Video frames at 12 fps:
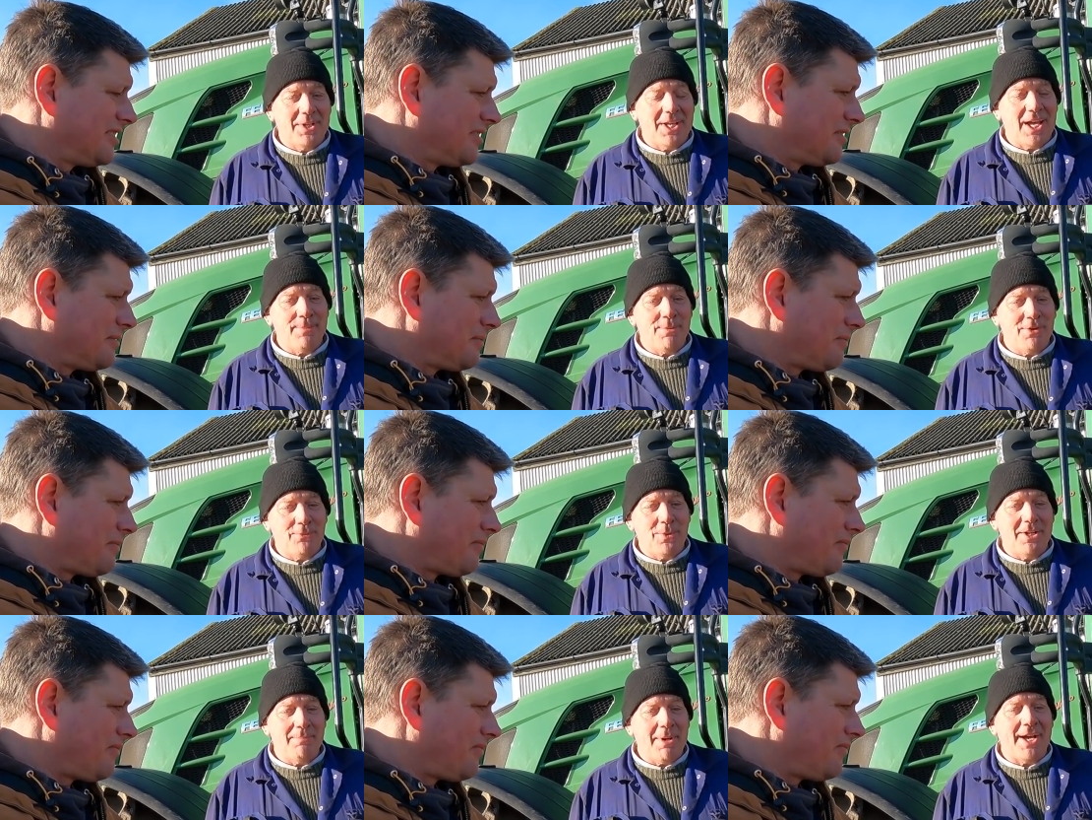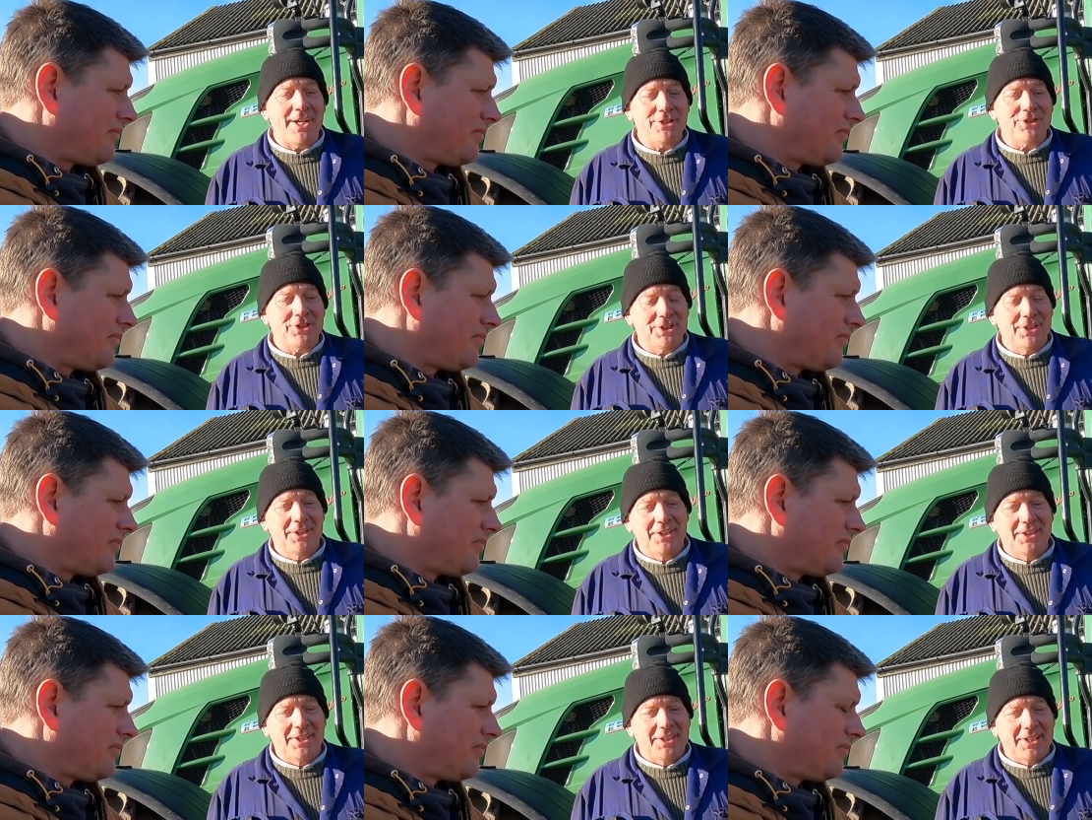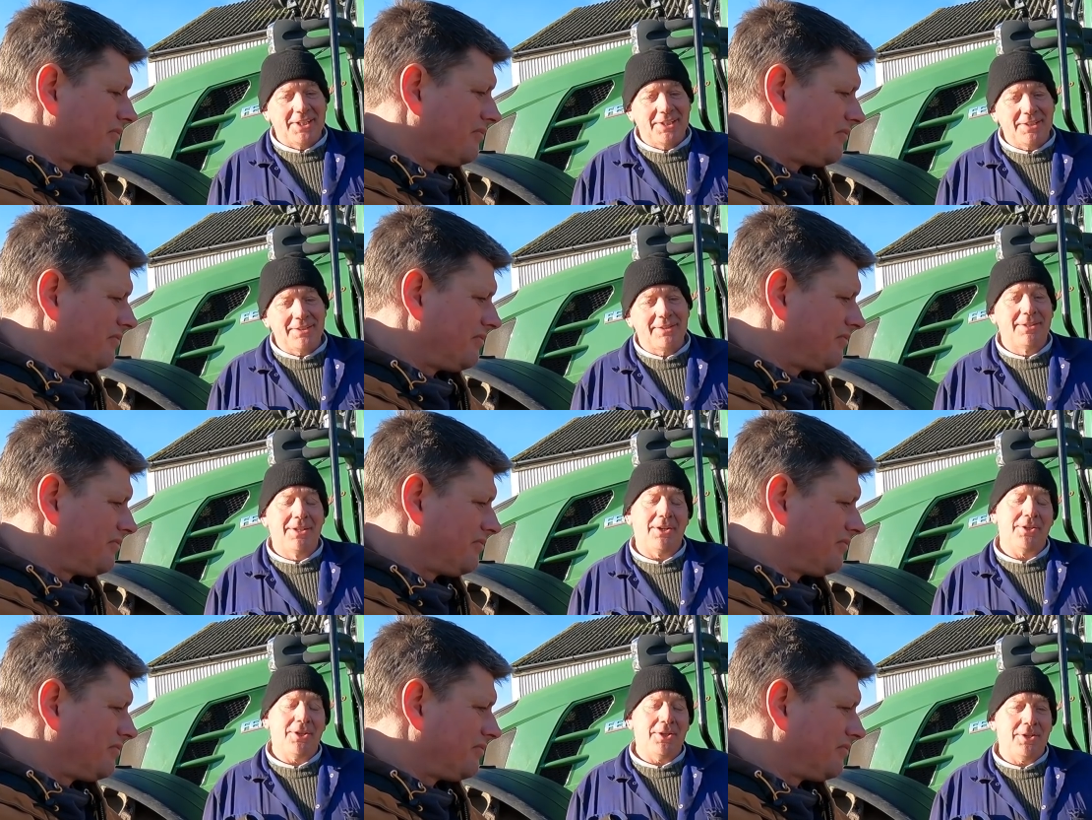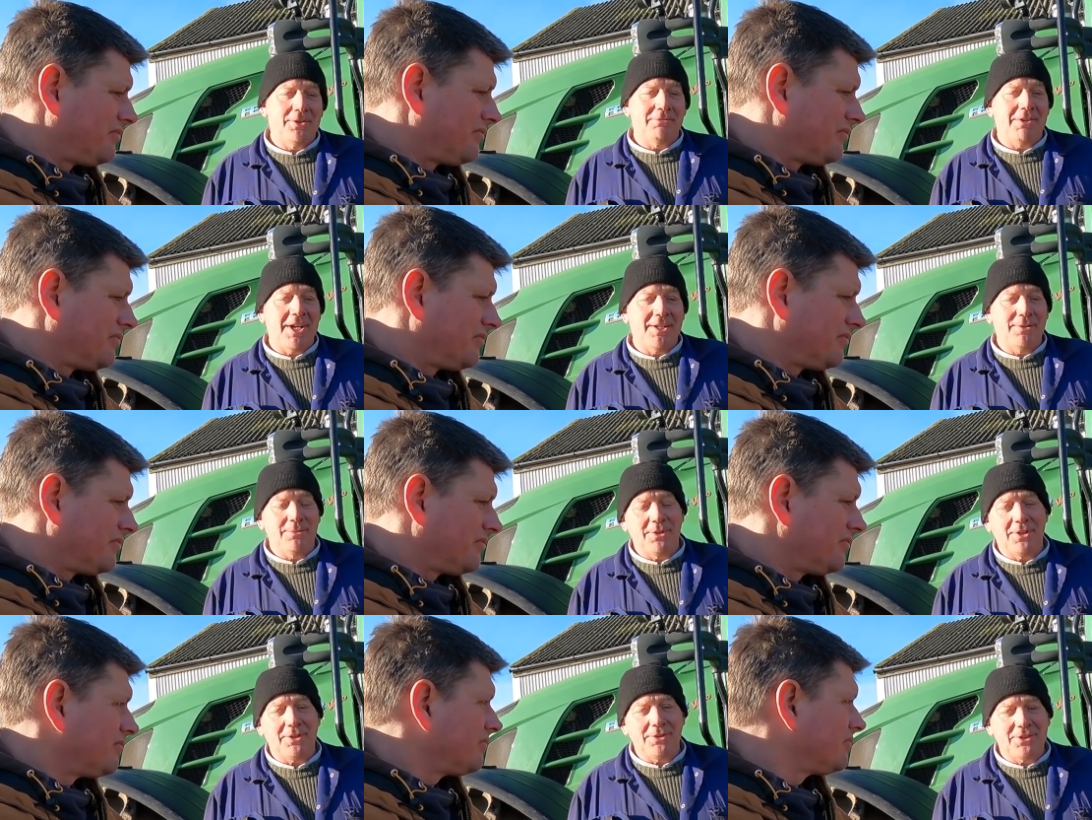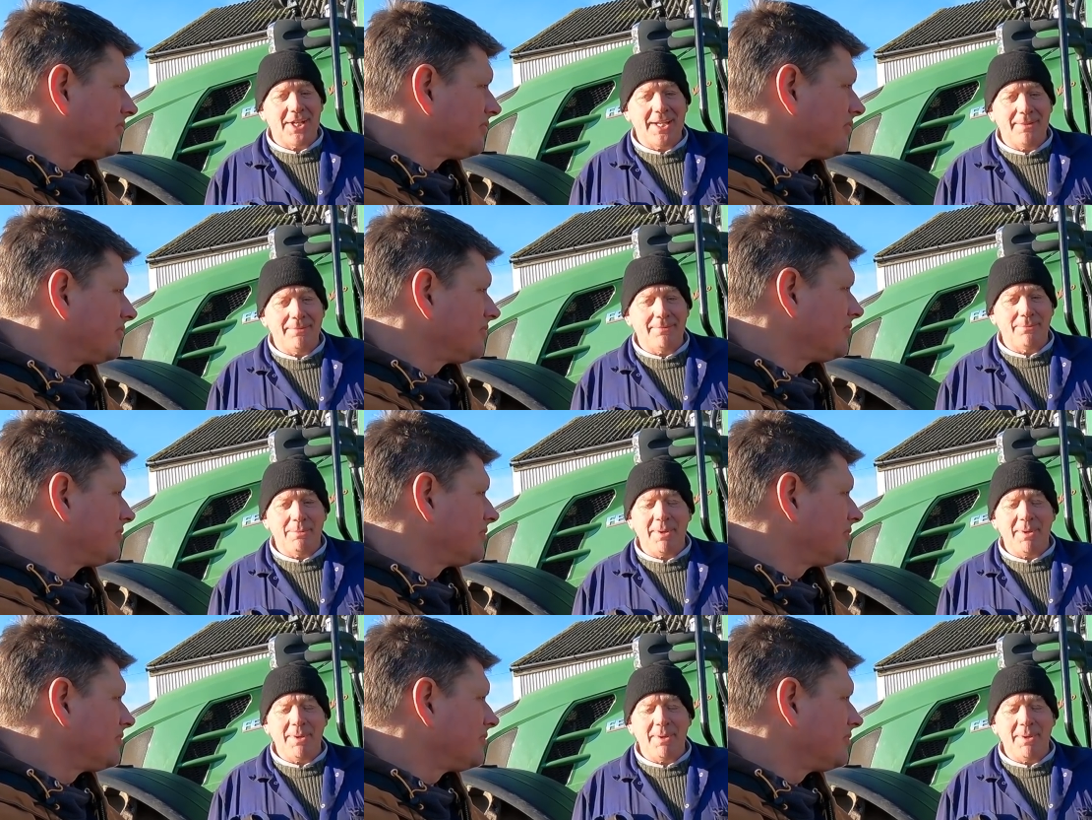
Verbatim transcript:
Speaker 1: We came off one marsh, and I heard on the radio the guy saying